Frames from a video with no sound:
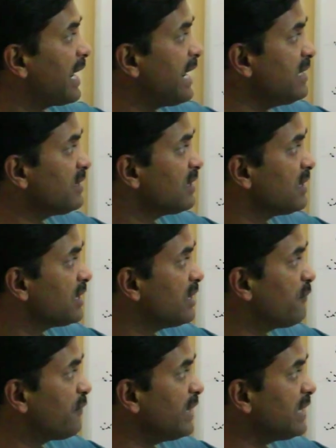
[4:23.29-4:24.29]
and
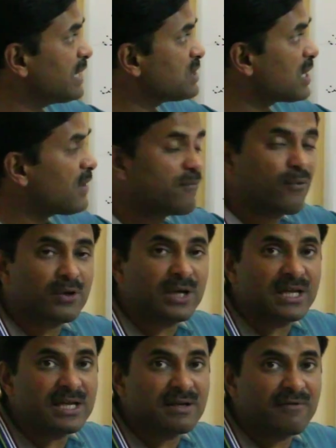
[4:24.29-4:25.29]
different enzyme for
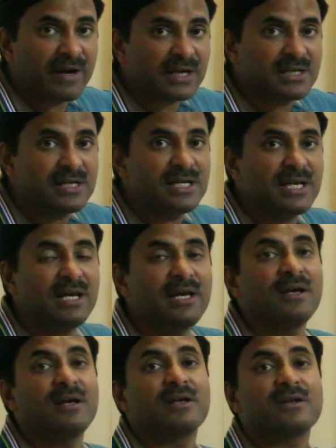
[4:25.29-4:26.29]
cutting the vector
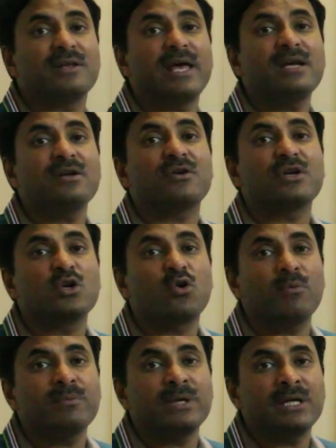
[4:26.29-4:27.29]
DNA, then
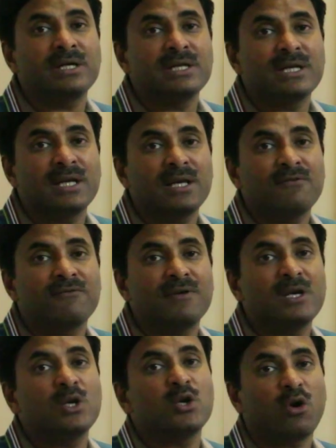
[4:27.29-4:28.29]
recombinant DNA
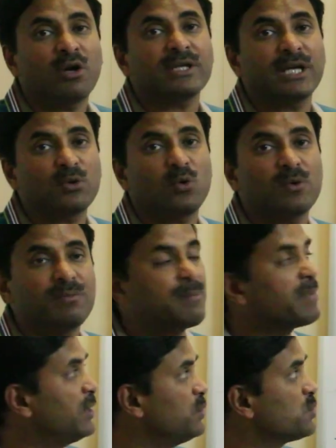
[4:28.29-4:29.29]
will not at all
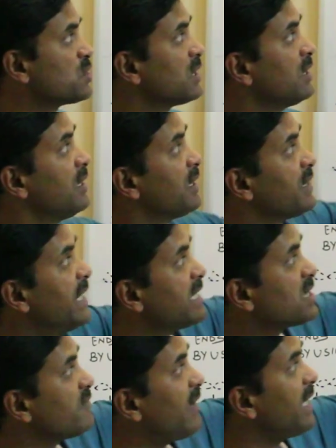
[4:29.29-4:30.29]
be produced.
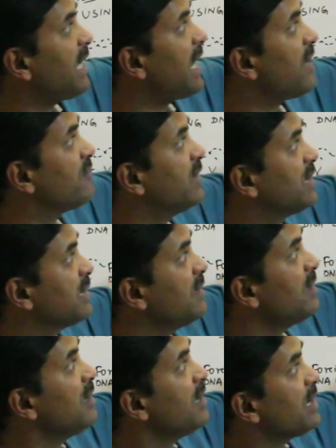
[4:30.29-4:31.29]
That's why I have
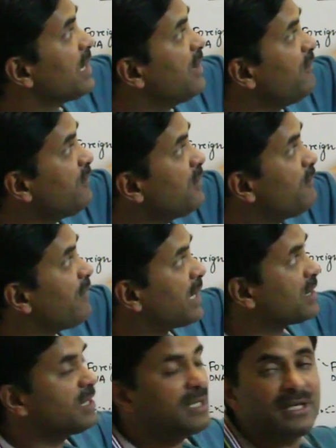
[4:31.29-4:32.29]
written, if the
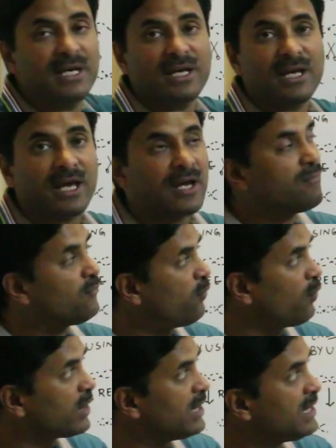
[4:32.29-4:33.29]
vector DNA and
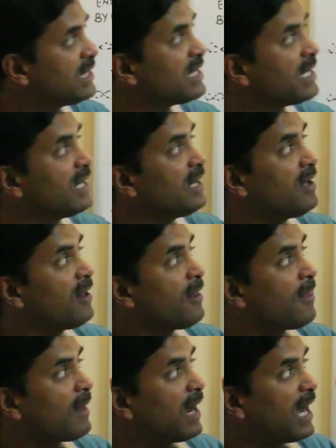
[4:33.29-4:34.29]
foreign DNA
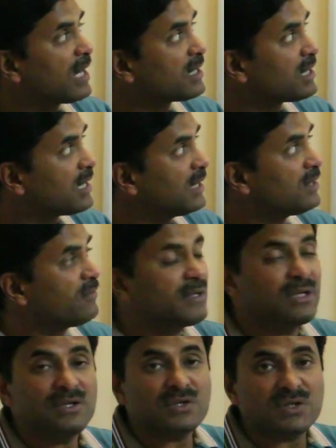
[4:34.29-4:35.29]
are cut
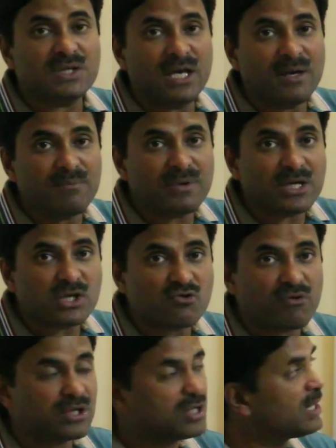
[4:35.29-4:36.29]
with the same
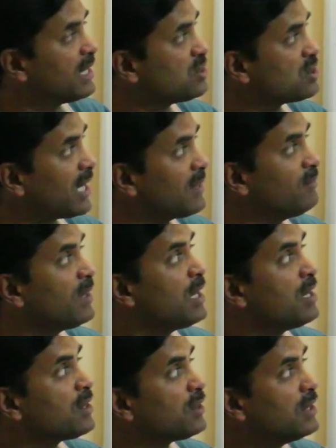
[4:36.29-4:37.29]
restriction enzyme,
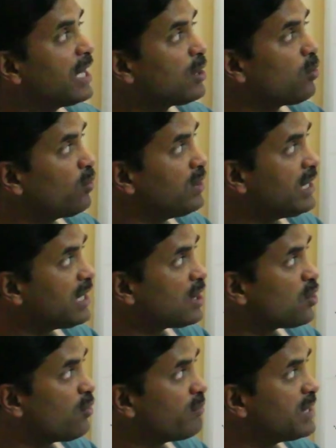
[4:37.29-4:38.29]
then
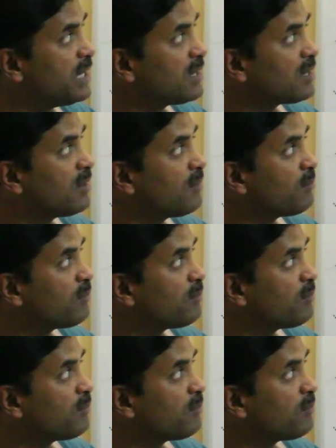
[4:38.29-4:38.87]
only recombinant